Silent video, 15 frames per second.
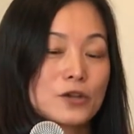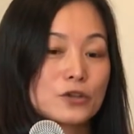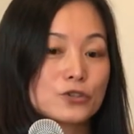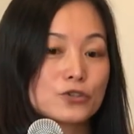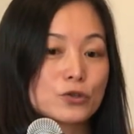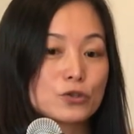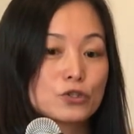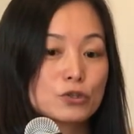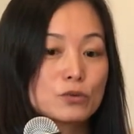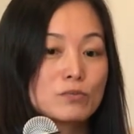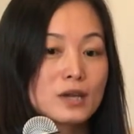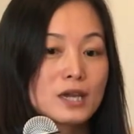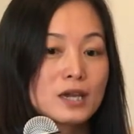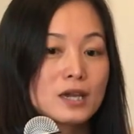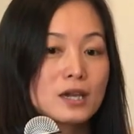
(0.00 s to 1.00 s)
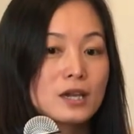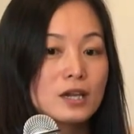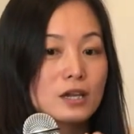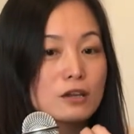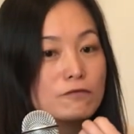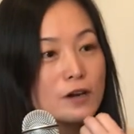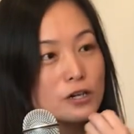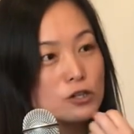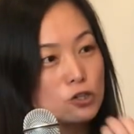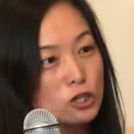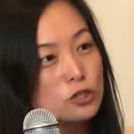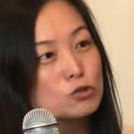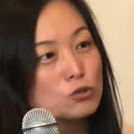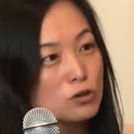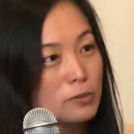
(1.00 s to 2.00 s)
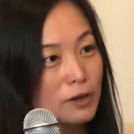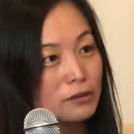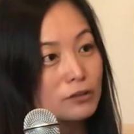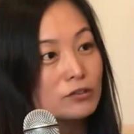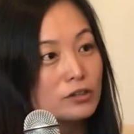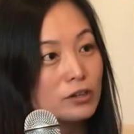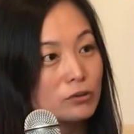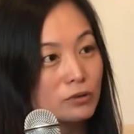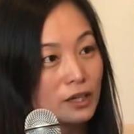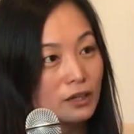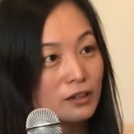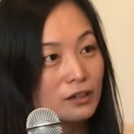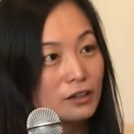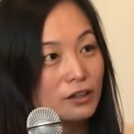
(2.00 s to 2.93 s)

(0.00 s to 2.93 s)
So to me, if I just talk about theory,